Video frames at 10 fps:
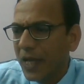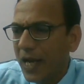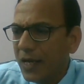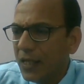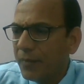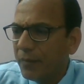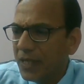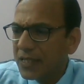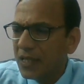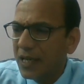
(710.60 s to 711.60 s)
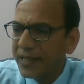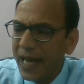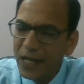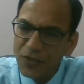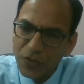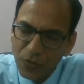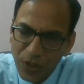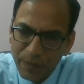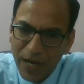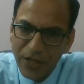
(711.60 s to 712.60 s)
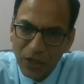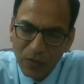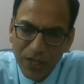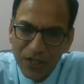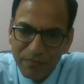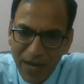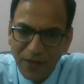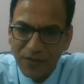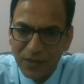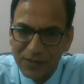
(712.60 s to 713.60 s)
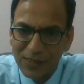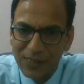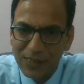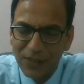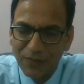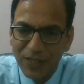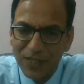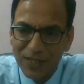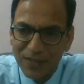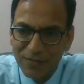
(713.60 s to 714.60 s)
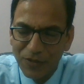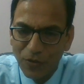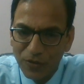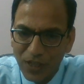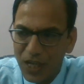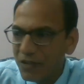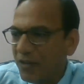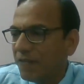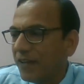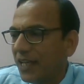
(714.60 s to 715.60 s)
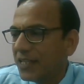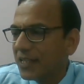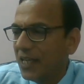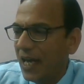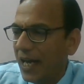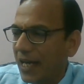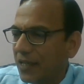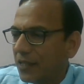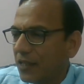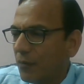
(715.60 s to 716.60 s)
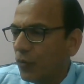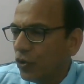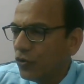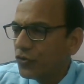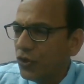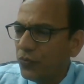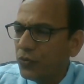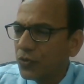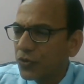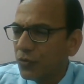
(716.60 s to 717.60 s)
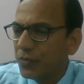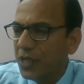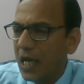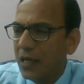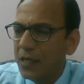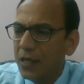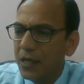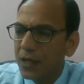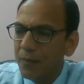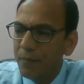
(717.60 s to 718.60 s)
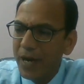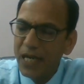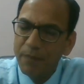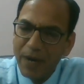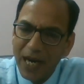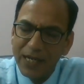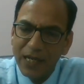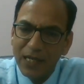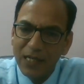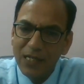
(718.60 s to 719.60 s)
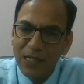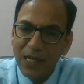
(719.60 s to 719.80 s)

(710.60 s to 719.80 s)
and the bubbles attach to the particulate matter, which is in the liquid phase, and the buoyancy force of the combined particle